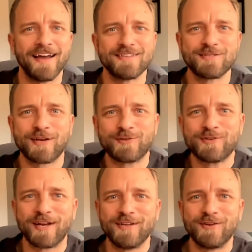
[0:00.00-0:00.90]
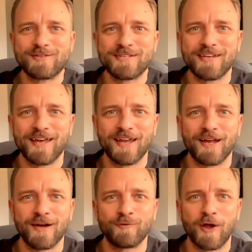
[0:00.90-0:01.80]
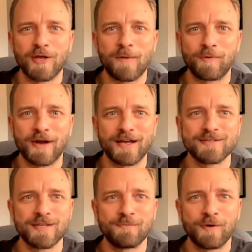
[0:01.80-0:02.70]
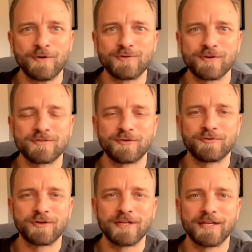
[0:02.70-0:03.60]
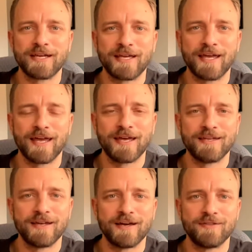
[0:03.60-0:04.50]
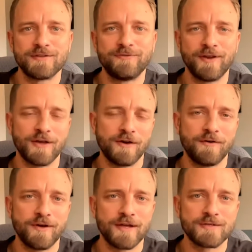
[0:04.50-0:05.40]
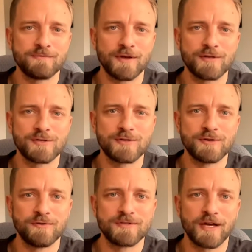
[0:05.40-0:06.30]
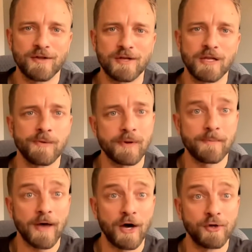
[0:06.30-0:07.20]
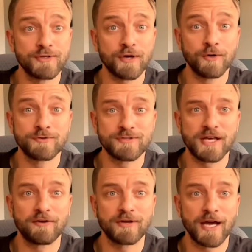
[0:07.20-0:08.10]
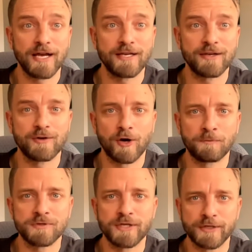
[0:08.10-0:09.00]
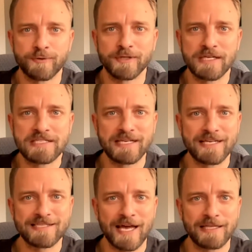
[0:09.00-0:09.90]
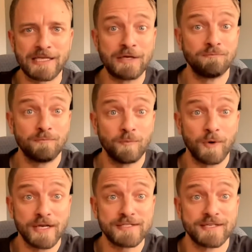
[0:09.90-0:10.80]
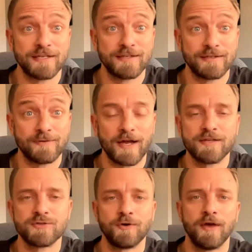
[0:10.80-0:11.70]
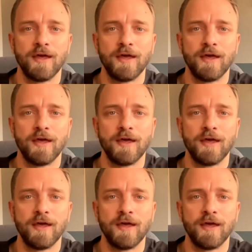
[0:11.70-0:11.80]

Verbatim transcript: this is Dr. Johnny Nelson at uh, Raleigh Upper Ex in the Bone and Joint Surgery Clinic, and uh, this video is meant to tell you a little bit about ultrasound guided carpal tunnel release and exactly what is it, right? So